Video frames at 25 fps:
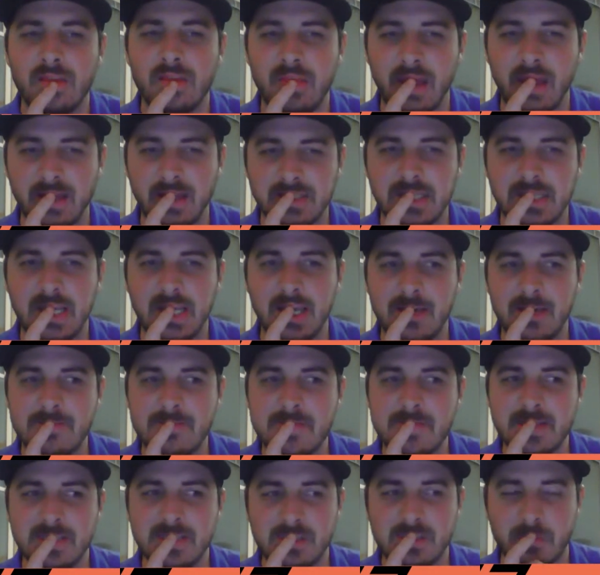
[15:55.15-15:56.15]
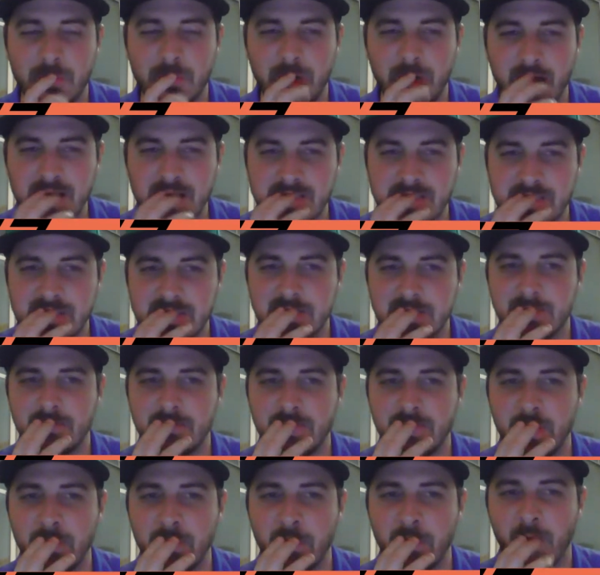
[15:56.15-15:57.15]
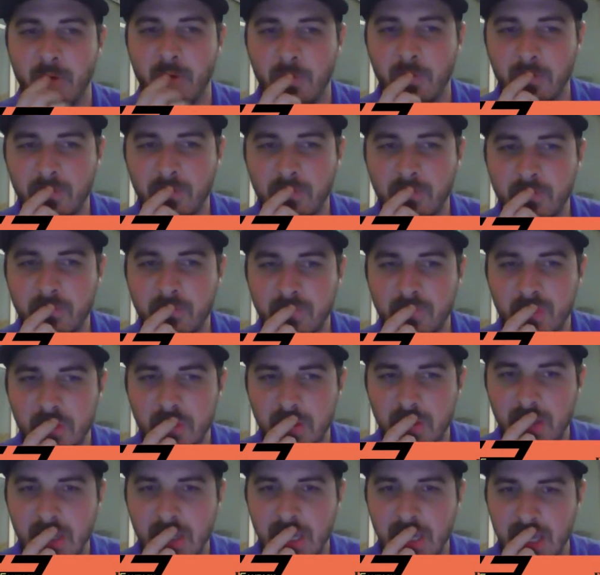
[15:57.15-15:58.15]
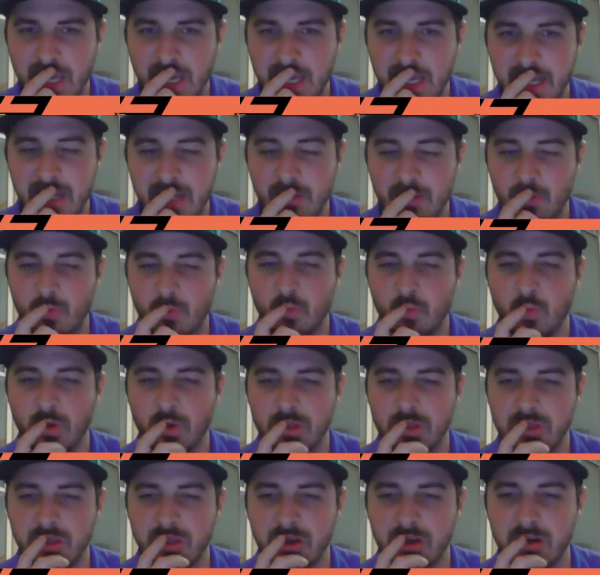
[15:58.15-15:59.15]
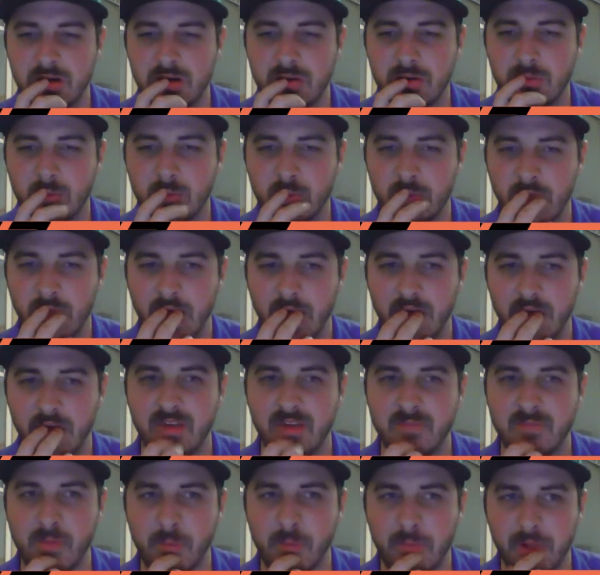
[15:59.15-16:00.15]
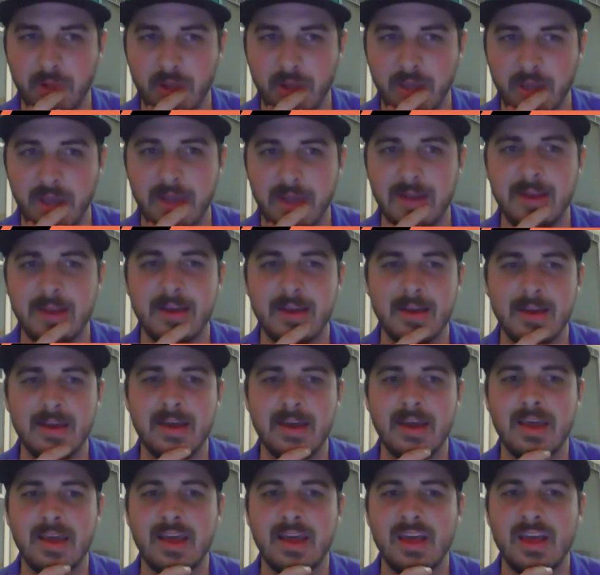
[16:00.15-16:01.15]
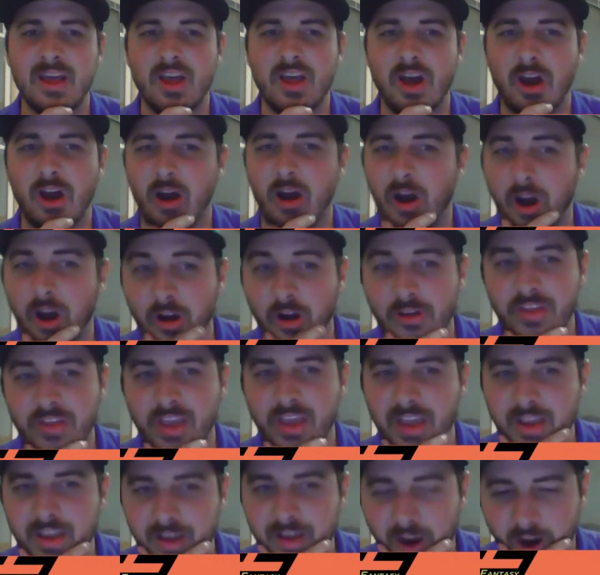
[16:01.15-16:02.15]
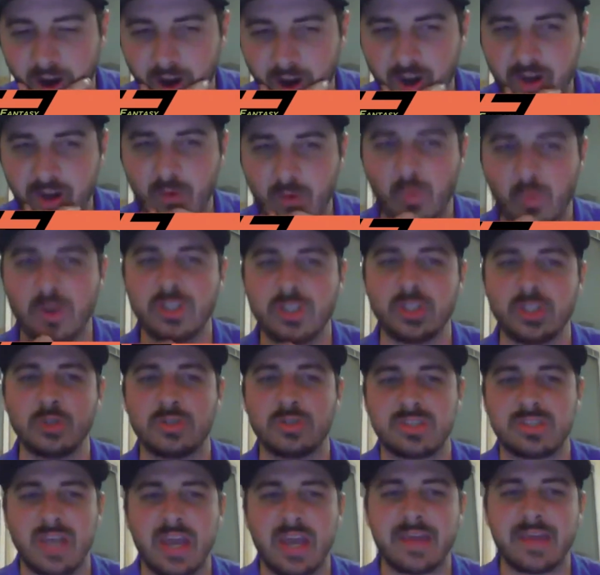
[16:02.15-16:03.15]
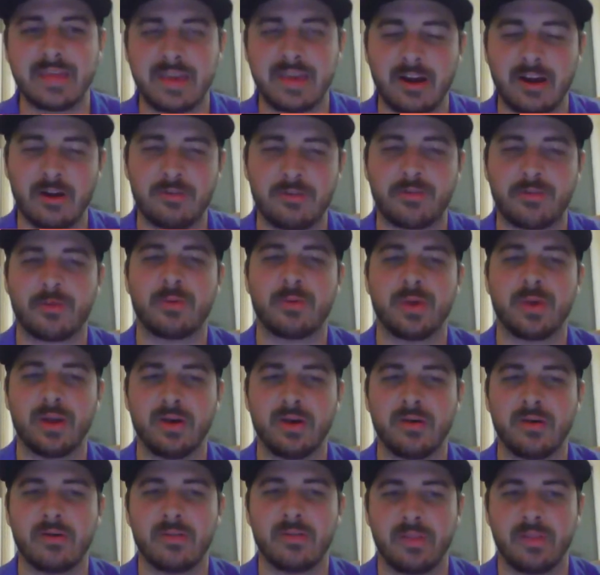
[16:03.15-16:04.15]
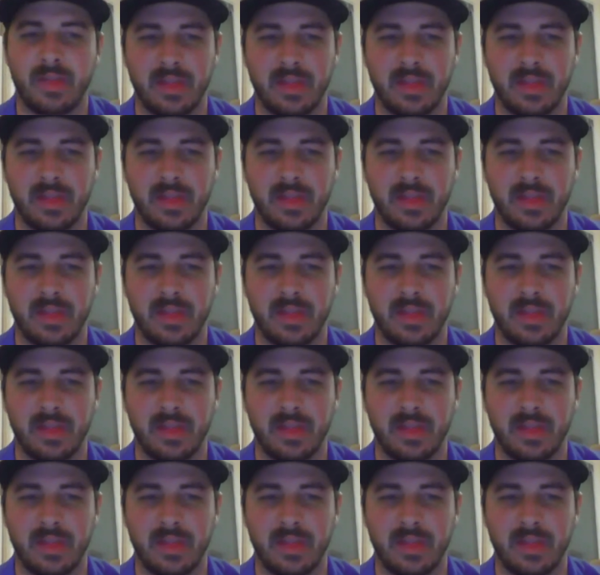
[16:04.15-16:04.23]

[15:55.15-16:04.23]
That team is surprising some people with how they've been playing. Would you say they are for real?